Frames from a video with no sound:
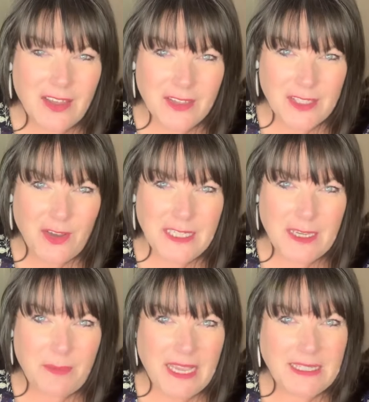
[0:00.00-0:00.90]
last
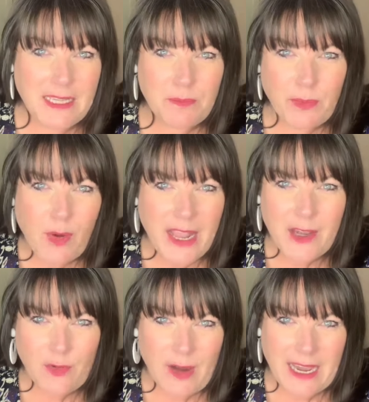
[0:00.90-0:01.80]
item is this
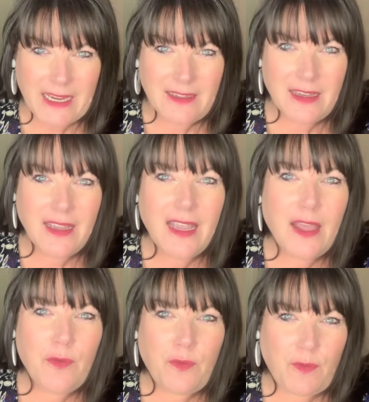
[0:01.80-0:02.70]
bright green
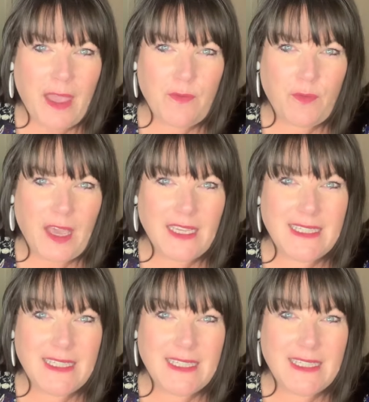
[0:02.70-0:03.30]
fat face